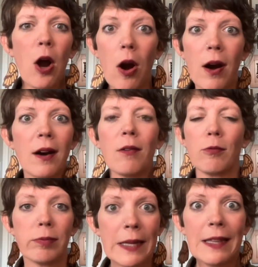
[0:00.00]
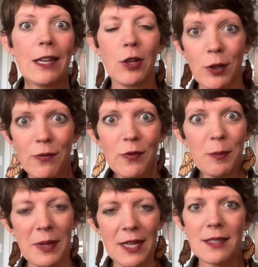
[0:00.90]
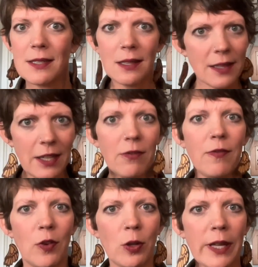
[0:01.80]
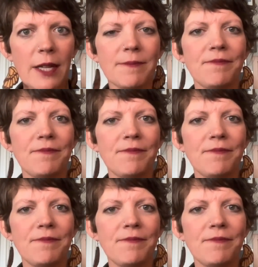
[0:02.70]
are really good for me to live fully.